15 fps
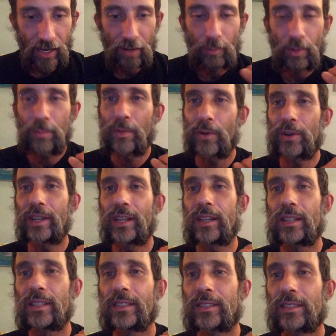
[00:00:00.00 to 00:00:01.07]
and when
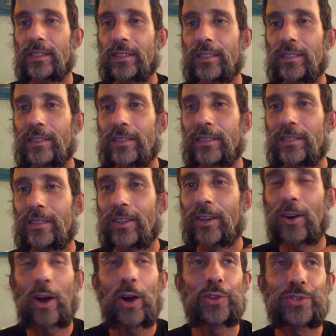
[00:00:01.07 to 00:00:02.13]
Marie is
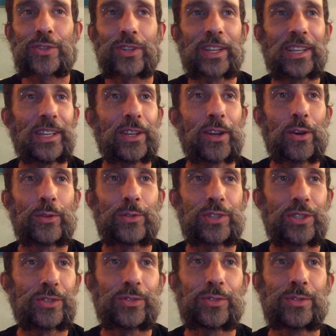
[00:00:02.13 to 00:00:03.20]
her alter ego
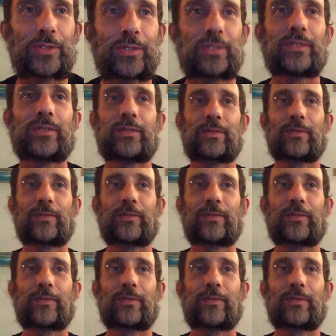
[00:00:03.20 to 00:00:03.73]
dude,